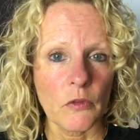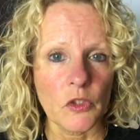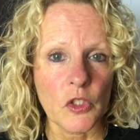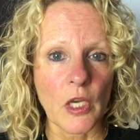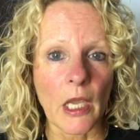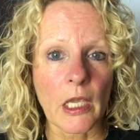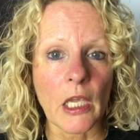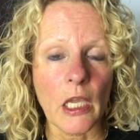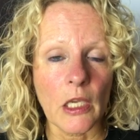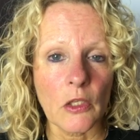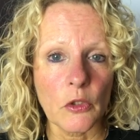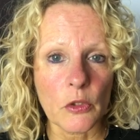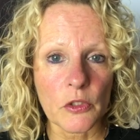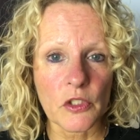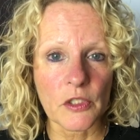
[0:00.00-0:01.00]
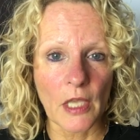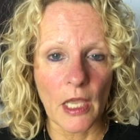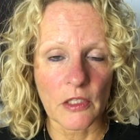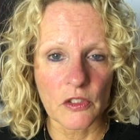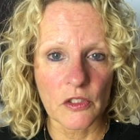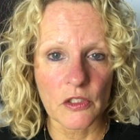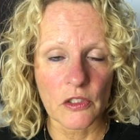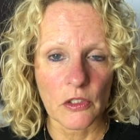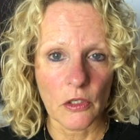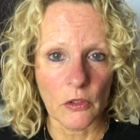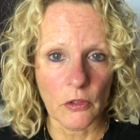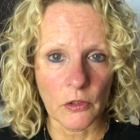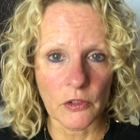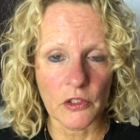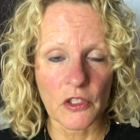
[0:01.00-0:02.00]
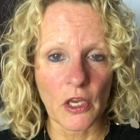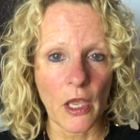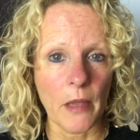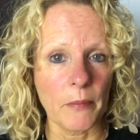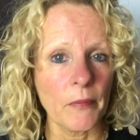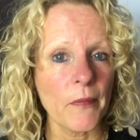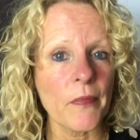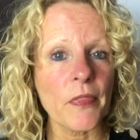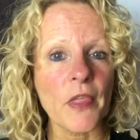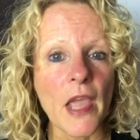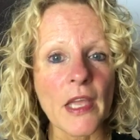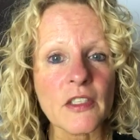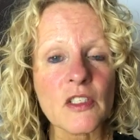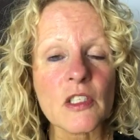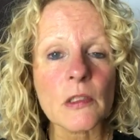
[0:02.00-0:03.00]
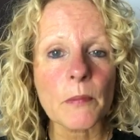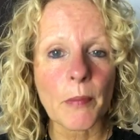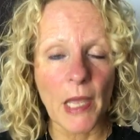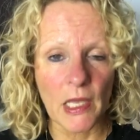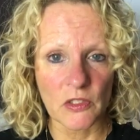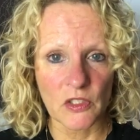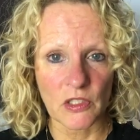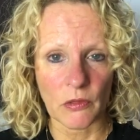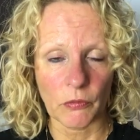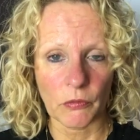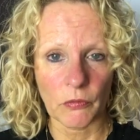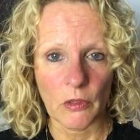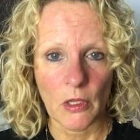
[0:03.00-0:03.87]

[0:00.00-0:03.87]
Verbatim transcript: checking your stats all the time. That's passive.